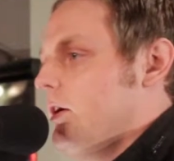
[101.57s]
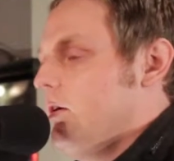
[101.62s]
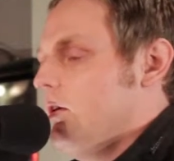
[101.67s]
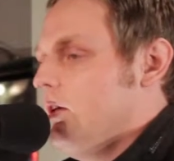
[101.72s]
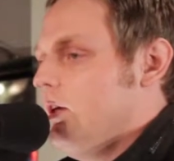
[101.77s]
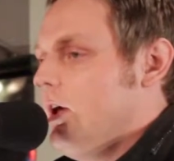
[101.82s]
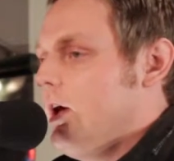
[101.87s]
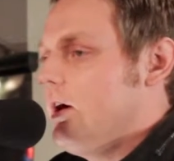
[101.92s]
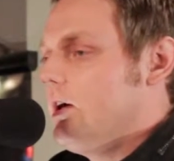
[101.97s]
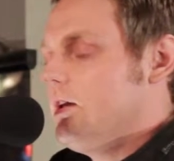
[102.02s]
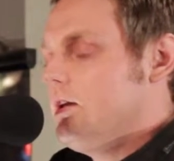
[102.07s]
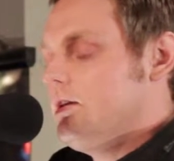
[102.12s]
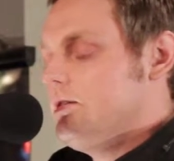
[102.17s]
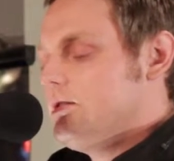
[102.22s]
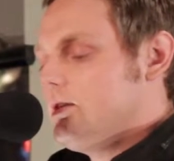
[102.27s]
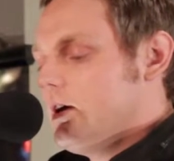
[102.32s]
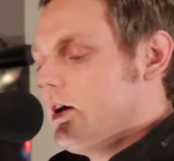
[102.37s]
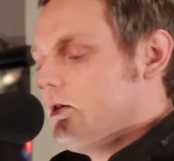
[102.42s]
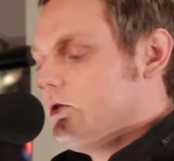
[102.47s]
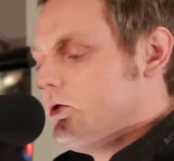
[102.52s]
Yeah, and
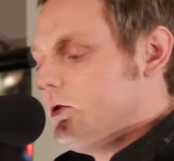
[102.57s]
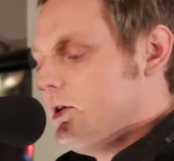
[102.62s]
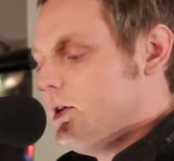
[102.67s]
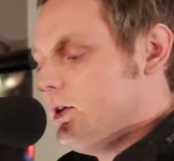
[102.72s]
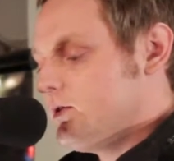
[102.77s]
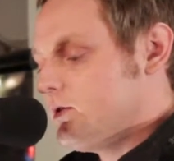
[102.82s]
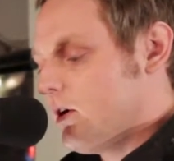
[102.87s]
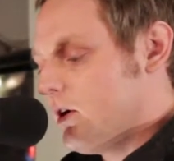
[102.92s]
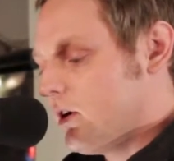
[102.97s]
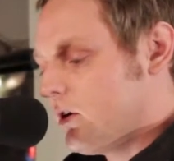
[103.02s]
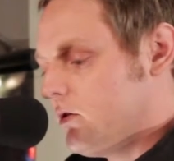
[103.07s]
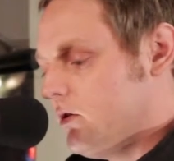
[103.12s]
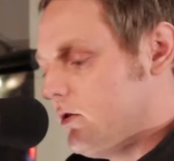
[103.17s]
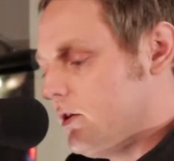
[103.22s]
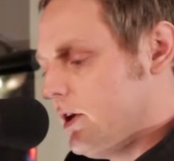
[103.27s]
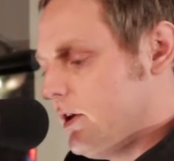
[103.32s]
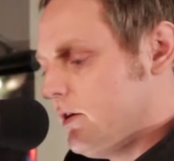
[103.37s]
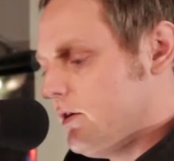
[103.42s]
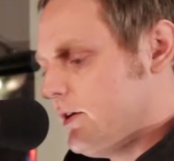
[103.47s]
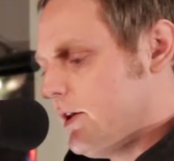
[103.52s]
it's like I was reading this article
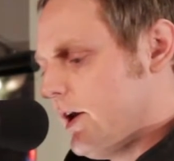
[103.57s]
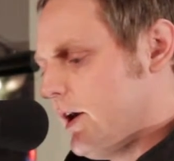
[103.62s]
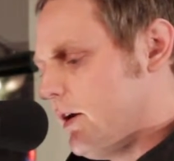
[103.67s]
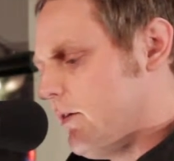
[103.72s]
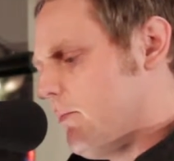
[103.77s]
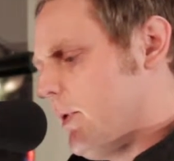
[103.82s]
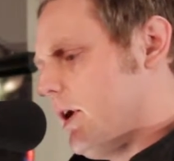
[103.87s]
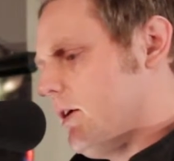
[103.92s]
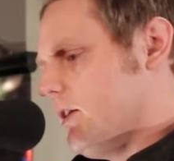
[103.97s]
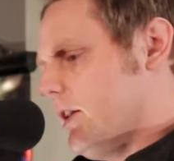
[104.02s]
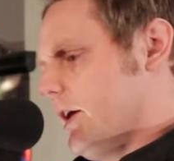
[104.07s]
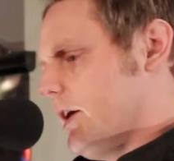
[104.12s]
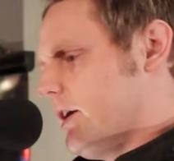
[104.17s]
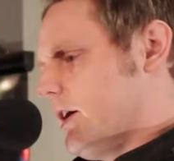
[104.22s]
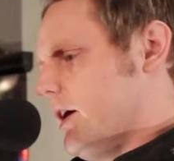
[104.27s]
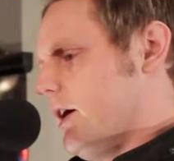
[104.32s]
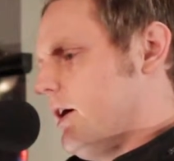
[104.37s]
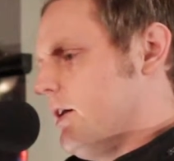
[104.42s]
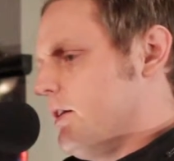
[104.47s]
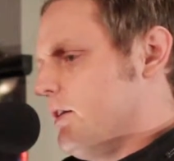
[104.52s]
the other day about like
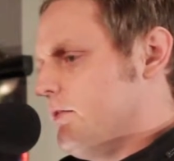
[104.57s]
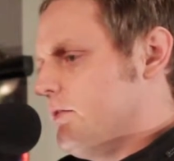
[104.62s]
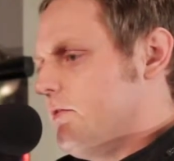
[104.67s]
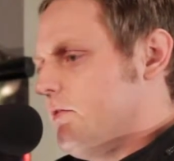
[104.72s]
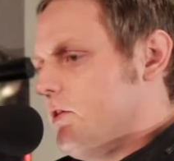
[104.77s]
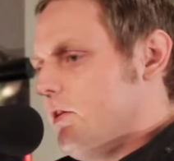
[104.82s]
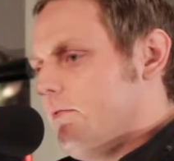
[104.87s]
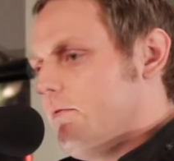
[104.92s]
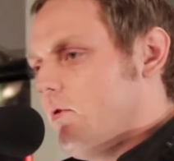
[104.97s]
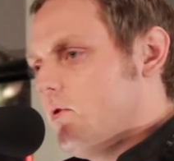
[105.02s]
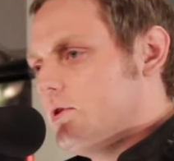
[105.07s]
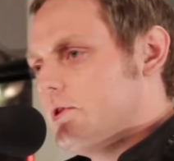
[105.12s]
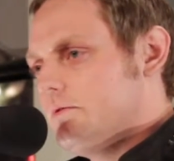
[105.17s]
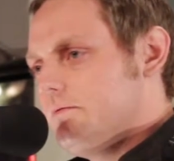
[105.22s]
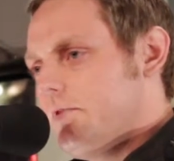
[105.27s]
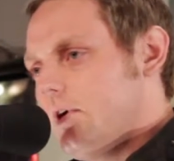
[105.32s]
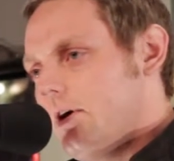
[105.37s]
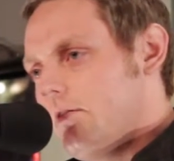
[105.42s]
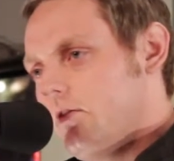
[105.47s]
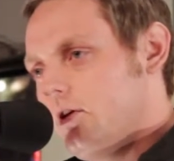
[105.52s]
the Fortune
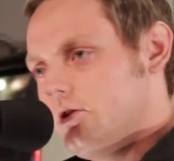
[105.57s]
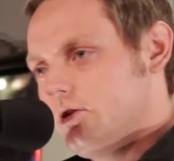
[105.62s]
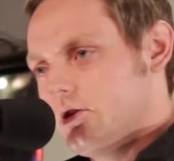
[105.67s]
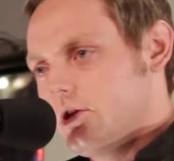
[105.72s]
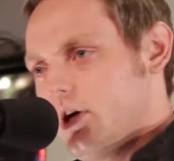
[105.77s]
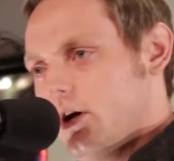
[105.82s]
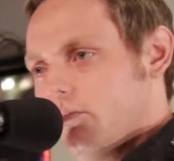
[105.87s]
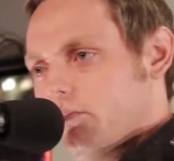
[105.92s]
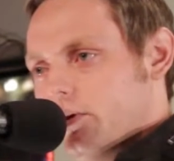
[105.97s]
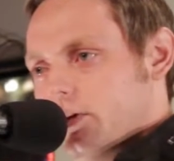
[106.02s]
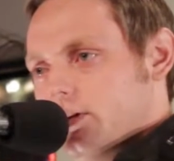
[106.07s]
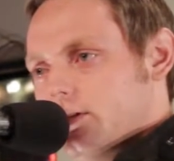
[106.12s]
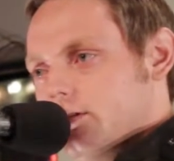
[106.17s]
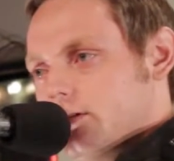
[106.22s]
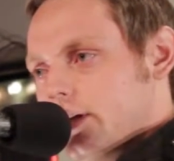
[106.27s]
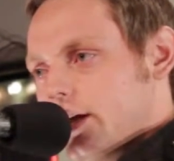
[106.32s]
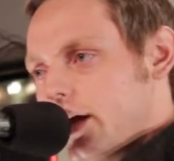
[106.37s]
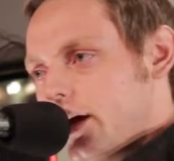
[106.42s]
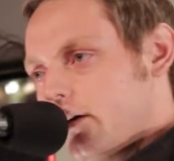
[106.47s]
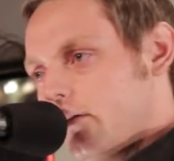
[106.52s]
500 companies.
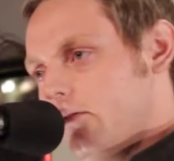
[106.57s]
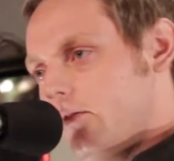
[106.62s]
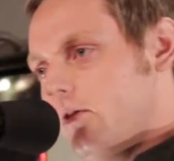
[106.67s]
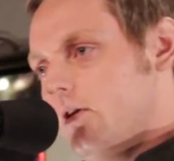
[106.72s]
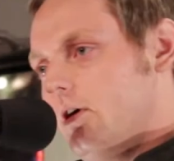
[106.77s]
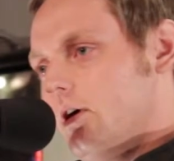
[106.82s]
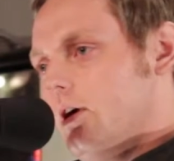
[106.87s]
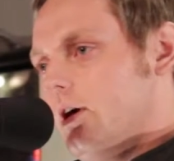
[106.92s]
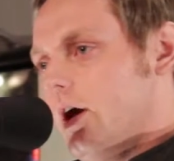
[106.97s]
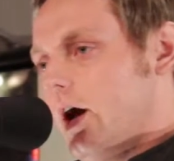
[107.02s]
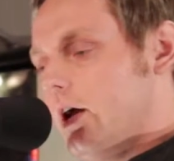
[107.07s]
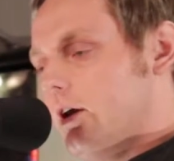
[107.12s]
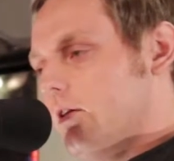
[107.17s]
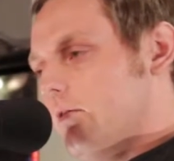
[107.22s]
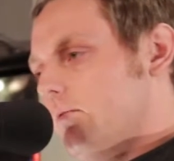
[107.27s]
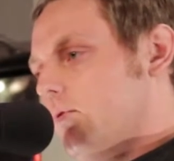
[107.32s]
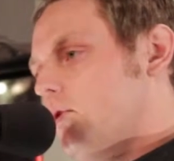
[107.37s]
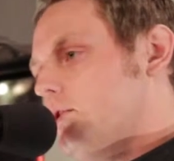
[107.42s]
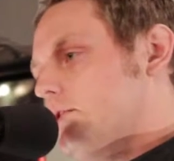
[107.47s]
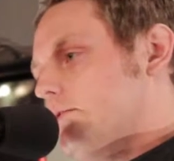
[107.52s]
They have, out of the
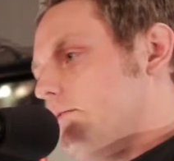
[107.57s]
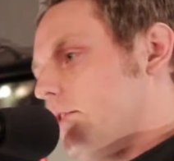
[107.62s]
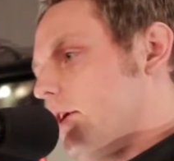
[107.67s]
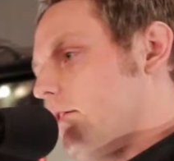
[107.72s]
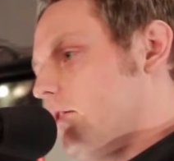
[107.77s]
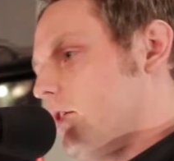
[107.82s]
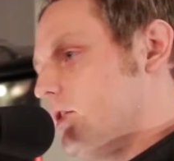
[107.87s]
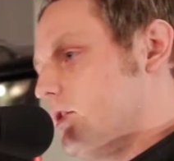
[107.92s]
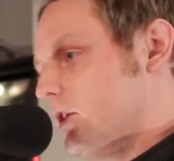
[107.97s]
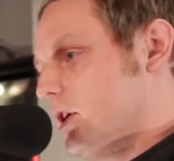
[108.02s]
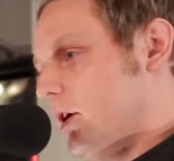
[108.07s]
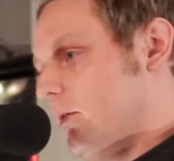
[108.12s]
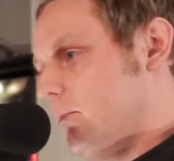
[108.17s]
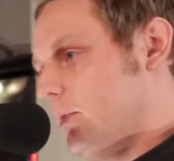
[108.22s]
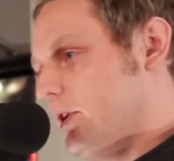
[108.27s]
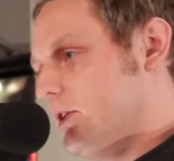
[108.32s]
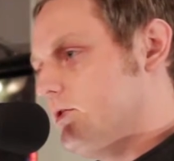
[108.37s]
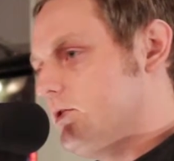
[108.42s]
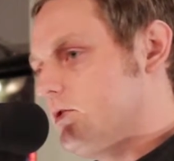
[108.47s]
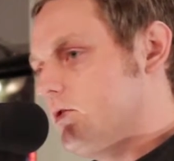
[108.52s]
Fortune 500
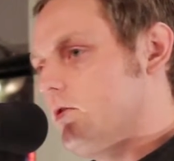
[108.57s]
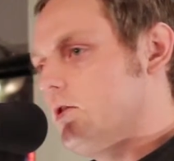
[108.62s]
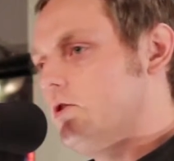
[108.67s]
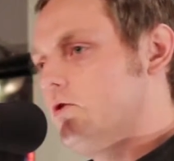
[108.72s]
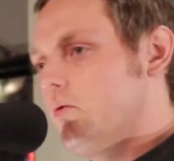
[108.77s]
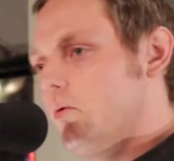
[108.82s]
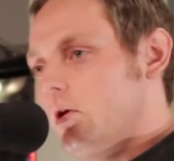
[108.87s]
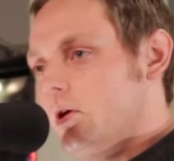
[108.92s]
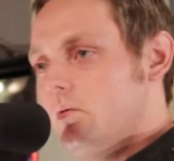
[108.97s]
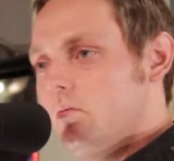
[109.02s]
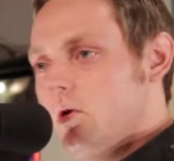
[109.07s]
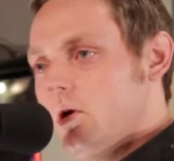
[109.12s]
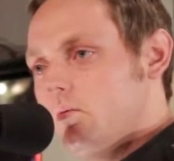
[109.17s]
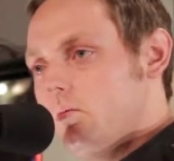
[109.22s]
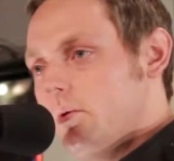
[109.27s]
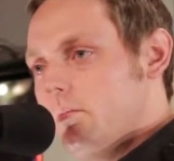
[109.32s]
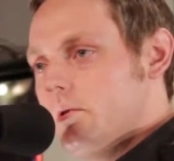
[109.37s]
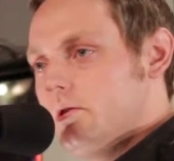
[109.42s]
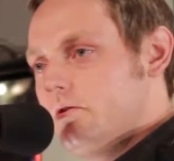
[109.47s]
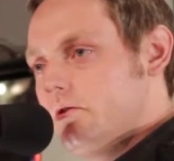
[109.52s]
companies, there's only 21
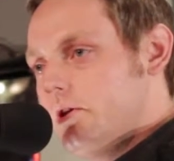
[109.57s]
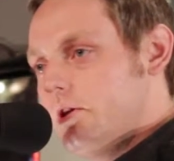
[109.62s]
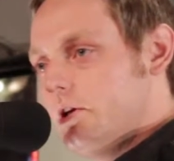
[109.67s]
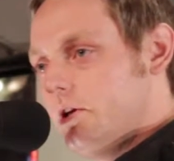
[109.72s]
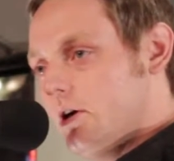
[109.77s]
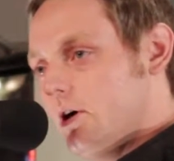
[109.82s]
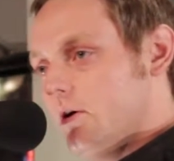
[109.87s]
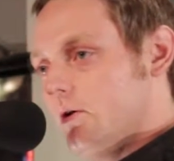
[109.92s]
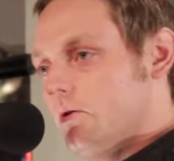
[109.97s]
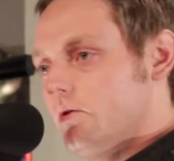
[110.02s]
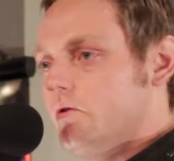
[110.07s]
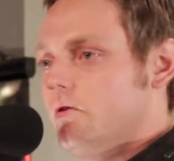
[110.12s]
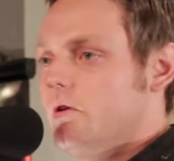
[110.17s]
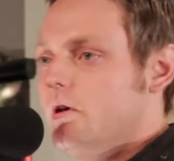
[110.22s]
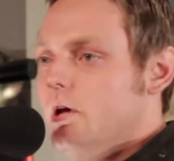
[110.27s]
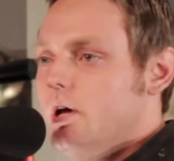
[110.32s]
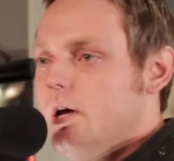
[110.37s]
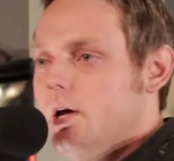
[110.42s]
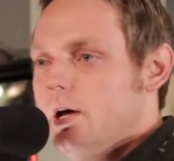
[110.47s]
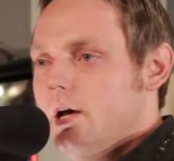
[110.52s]
women CEOs.
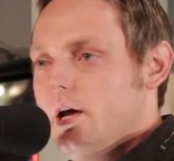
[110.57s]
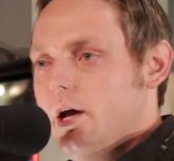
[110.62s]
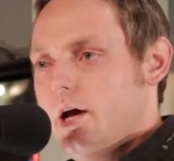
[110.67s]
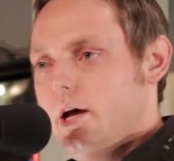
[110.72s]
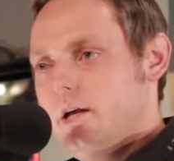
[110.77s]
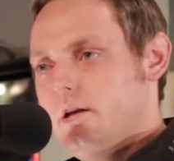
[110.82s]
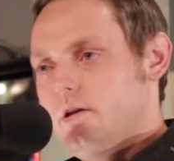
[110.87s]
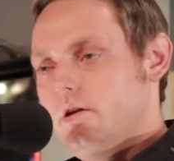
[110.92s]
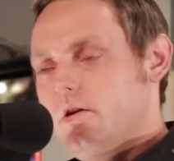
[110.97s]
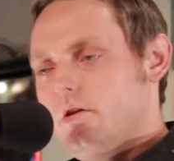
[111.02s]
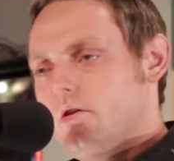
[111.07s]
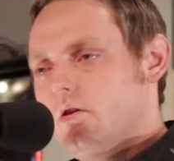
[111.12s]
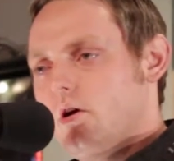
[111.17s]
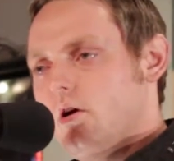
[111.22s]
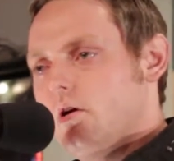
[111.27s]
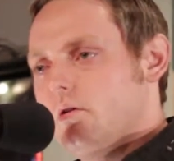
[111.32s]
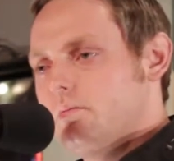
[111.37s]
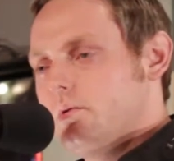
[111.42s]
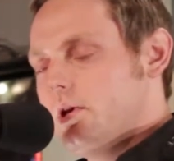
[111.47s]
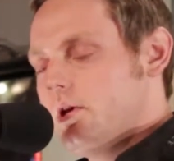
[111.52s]
And, you know, they're
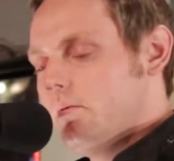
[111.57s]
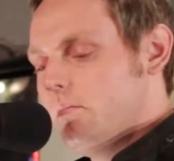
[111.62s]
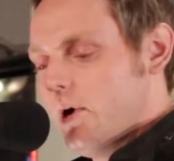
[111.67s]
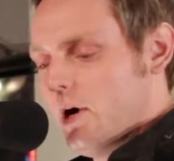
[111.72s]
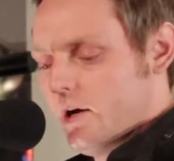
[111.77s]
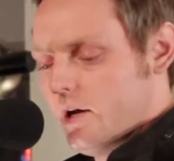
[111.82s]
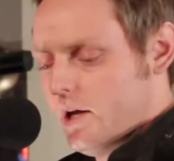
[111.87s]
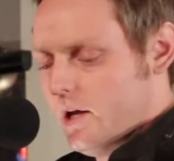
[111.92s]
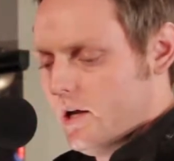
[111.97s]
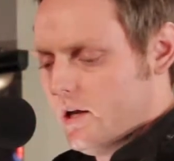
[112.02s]
all upset about it.